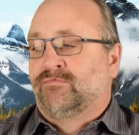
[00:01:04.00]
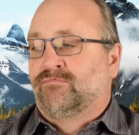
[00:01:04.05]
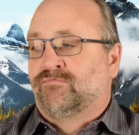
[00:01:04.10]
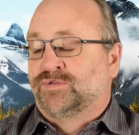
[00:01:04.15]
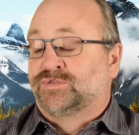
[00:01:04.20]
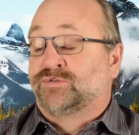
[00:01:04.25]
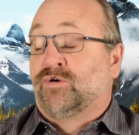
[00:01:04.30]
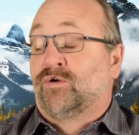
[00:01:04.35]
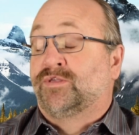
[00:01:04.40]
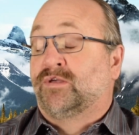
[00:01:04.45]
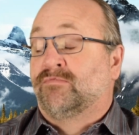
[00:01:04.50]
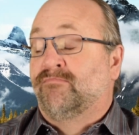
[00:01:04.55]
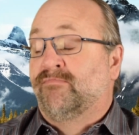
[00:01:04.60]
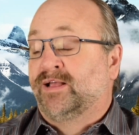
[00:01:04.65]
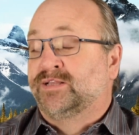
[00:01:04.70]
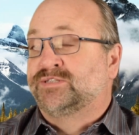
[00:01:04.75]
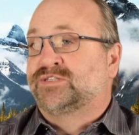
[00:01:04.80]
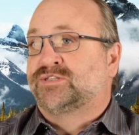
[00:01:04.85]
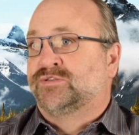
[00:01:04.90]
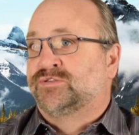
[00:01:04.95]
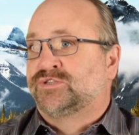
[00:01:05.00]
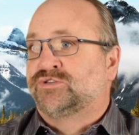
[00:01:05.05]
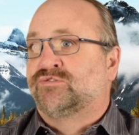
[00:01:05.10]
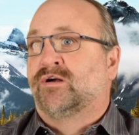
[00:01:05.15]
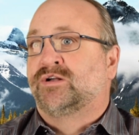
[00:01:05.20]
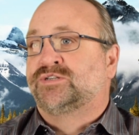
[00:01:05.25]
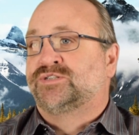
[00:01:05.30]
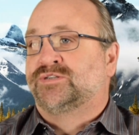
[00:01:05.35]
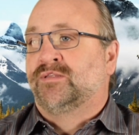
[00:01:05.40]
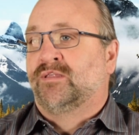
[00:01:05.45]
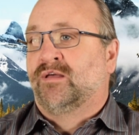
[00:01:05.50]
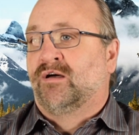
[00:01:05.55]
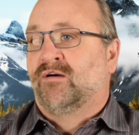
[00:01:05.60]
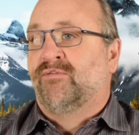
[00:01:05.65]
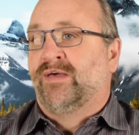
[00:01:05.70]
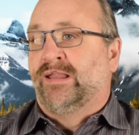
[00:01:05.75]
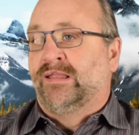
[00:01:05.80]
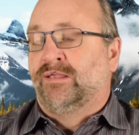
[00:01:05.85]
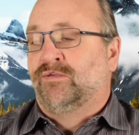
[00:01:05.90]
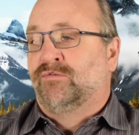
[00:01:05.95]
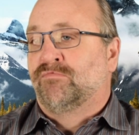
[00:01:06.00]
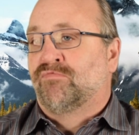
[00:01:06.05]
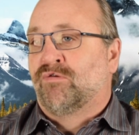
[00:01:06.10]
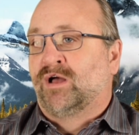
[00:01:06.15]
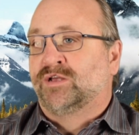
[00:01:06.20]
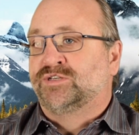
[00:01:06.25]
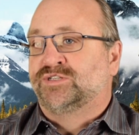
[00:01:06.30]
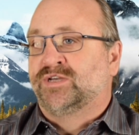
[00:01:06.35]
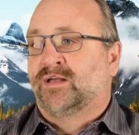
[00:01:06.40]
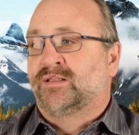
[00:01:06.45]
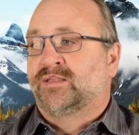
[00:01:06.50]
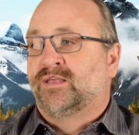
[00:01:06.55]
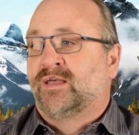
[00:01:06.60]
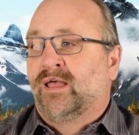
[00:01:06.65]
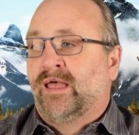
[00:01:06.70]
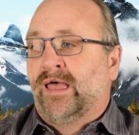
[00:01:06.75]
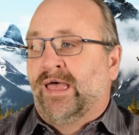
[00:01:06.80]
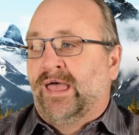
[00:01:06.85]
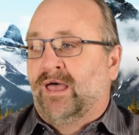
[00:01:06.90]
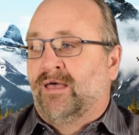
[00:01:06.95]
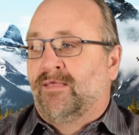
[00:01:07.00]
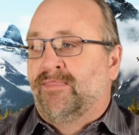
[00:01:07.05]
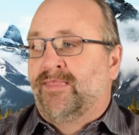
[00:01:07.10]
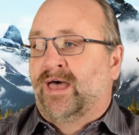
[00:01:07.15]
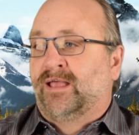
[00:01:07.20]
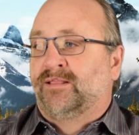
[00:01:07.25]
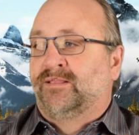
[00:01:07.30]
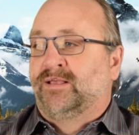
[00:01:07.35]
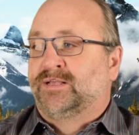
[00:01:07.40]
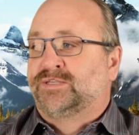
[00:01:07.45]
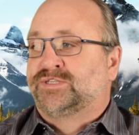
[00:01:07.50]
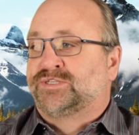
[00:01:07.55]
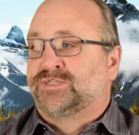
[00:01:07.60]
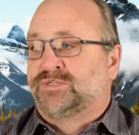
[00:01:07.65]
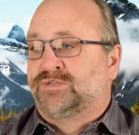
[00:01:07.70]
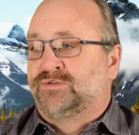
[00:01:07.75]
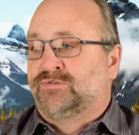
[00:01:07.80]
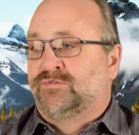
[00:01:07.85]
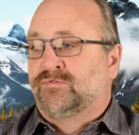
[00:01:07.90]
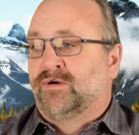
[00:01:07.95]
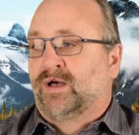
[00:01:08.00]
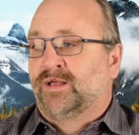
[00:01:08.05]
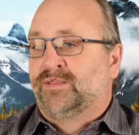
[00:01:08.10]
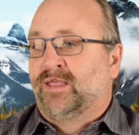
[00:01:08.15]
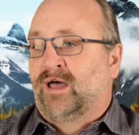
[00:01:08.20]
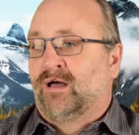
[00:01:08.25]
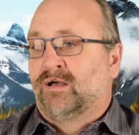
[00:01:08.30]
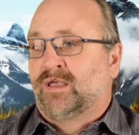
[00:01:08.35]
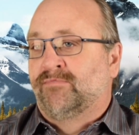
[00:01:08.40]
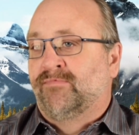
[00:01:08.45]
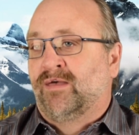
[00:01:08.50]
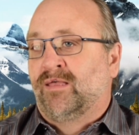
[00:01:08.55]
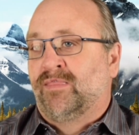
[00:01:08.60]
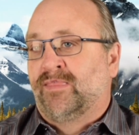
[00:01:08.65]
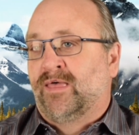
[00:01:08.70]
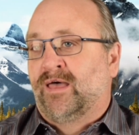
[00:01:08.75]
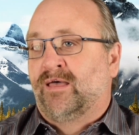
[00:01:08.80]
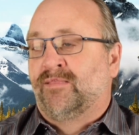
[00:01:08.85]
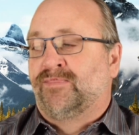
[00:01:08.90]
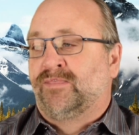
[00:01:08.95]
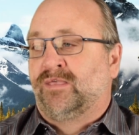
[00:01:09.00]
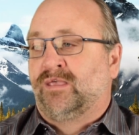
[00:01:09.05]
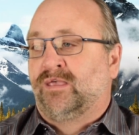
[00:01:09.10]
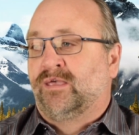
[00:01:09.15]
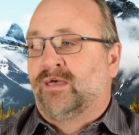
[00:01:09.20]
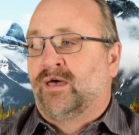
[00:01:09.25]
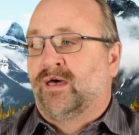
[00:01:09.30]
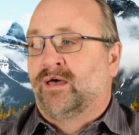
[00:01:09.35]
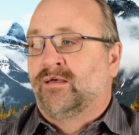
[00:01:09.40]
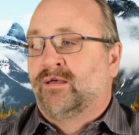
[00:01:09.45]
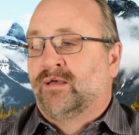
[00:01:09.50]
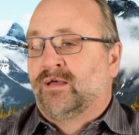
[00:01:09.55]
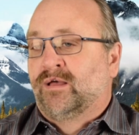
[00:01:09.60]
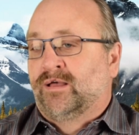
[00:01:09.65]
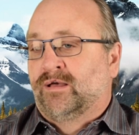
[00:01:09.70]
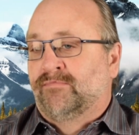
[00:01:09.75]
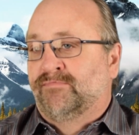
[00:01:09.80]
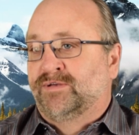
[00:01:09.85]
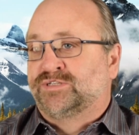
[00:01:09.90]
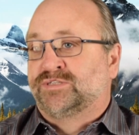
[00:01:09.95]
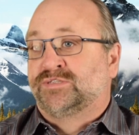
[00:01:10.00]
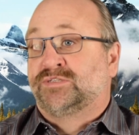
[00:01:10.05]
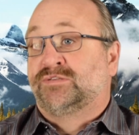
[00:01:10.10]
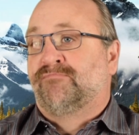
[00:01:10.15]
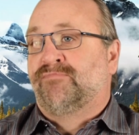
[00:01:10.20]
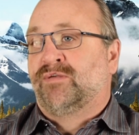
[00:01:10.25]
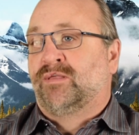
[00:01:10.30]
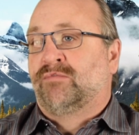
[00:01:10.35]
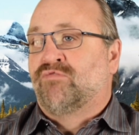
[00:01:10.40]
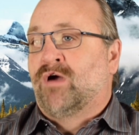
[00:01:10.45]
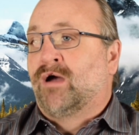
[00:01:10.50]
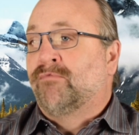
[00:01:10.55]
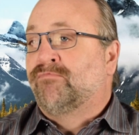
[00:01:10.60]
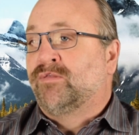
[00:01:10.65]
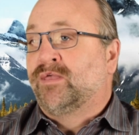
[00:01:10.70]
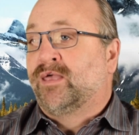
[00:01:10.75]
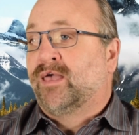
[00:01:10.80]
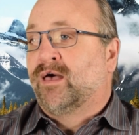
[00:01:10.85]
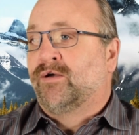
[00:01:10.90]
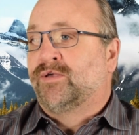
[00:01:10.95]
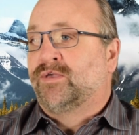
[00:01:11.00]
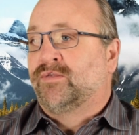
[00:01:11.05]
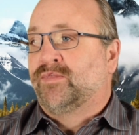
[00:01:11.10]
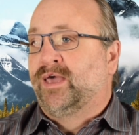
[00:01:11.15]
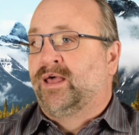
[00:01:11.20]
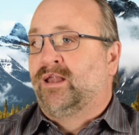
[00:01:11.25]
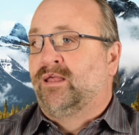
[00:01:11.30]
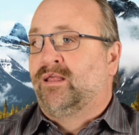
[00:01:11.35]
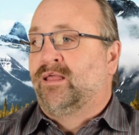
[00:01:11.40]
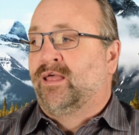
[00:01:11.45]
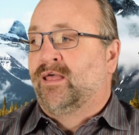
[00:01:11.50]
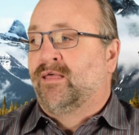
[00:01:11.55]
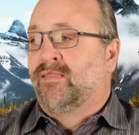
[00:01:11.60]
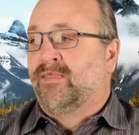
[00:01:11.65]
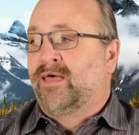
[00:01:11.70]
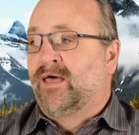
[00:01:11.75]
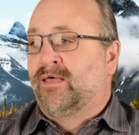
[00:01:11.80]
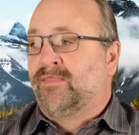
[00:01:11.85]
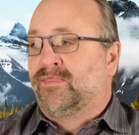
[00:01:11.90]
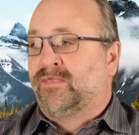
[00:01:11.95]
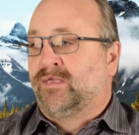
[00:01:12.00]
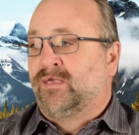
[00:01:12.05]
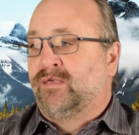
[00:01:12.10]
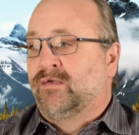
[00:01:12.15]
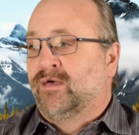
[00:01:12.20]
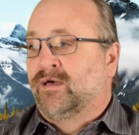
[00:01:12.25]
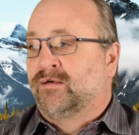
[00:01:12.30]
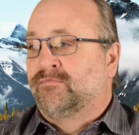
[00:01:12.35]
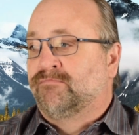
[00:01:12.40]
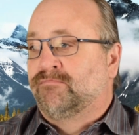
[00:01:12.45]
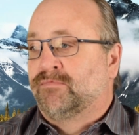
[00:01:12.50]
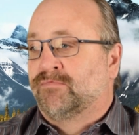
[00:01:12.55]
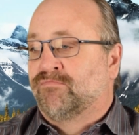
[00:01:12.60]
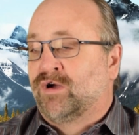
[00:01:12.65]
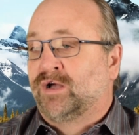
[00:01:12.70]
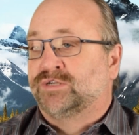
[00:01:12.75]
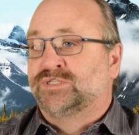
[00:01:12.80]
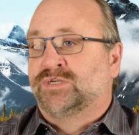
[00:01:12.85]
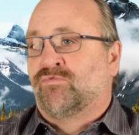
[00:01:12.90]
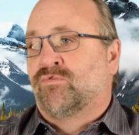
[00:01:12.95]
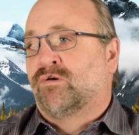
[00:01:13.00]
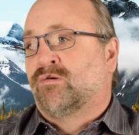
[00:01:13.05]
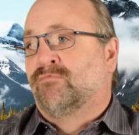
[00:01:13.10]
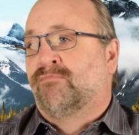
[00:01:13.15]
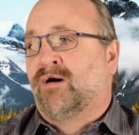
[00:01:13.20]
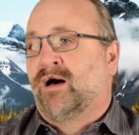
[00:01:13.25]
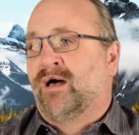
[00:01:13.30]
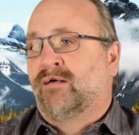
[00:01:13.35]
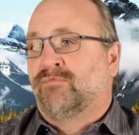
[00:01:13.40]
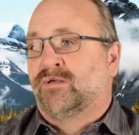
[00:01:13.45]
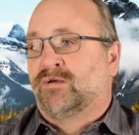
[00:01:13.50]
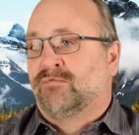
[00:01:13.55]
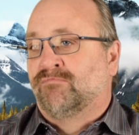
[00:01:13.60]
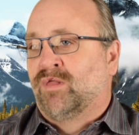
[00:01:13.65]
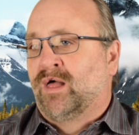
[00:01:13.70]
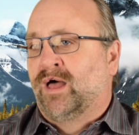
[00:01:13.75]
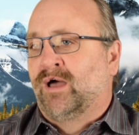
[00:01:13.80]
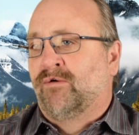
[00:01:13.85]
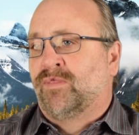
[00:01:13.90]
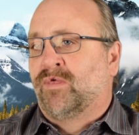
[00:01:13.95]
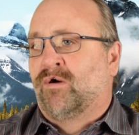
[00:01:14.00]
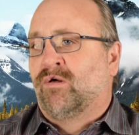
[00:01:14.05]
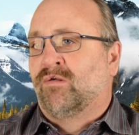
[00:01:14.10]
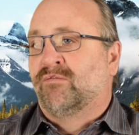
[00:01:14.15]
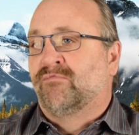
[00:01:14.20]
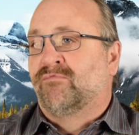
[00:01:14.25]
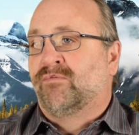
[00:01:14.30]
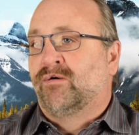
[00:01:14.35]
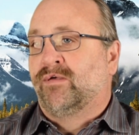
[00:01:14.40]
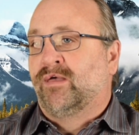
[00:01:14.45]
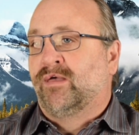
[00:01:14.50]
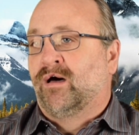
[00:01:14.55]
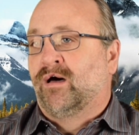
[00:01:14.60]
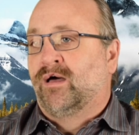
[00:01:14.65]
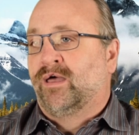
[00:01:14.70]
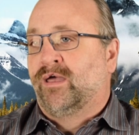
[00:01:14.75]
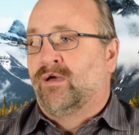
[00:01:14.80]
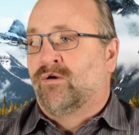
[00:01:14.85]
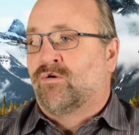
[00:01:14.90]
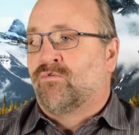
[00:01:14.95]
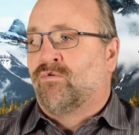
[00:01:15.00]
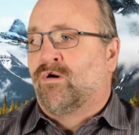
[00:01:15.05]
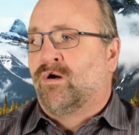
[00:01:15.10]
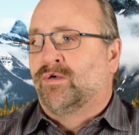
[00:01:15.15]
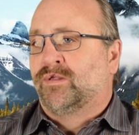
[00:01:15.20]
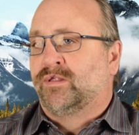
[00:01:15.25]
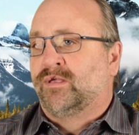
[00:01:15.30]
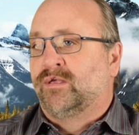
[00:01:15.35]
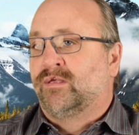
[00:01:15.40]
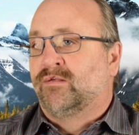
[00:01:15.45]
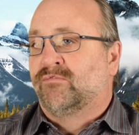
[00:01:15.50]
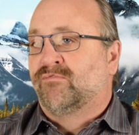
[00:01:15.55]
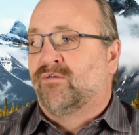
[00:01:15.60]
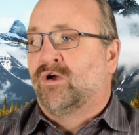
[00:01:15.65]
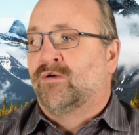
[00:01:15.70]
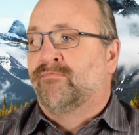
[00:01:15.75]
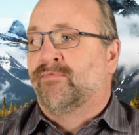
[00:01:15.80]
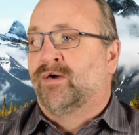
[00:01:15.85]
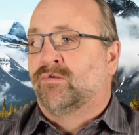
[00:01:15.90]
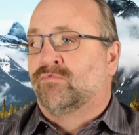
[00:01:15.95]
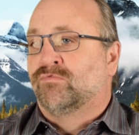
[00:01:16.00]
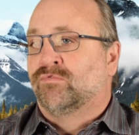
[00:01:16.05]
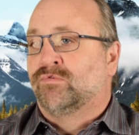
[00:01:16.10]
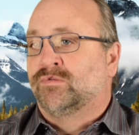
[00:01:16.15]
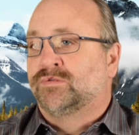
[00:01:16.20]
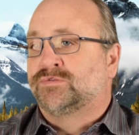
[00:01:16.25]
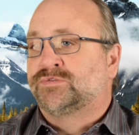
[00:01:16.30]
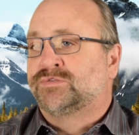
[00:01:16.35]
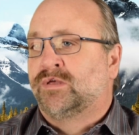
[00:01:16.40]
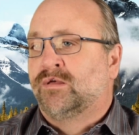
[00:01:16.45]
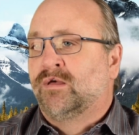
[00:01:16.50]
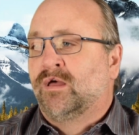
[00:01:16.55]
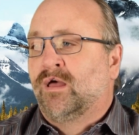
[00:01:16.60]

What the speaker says: what's called commence construction of any new project. And that needs to document that the emissions have been properly calculated and that the project will comply with all air quality environmental rules.